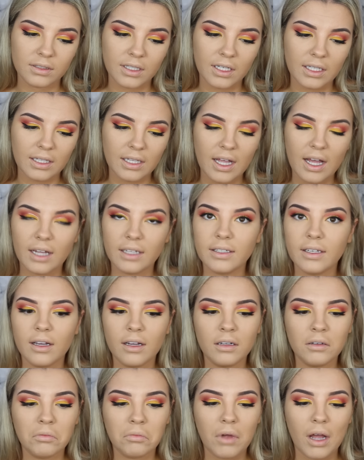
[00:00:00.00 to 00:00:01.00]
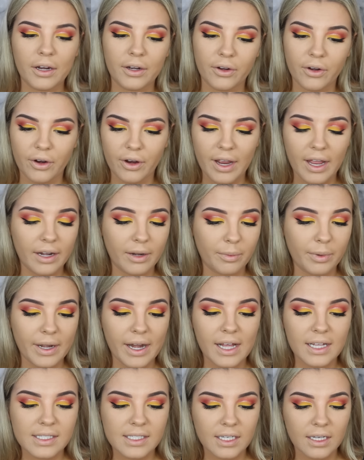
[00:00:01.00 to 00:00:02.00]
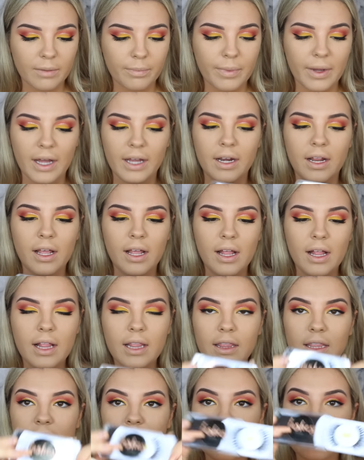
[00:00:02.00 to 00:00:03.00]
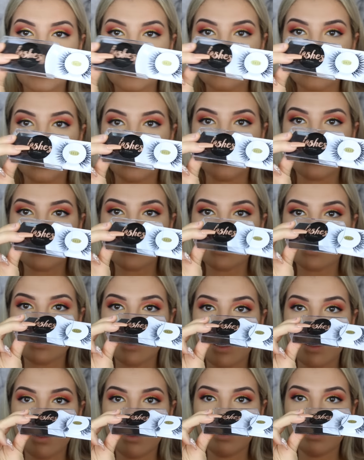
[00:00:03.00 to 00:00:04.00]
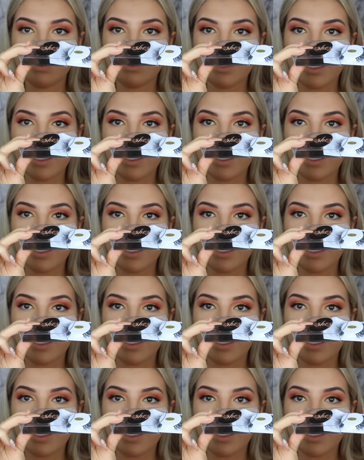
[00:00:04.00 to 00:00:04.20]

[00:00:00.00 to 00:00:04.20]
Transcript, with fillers: I don't know how to pronounce it, but these are the style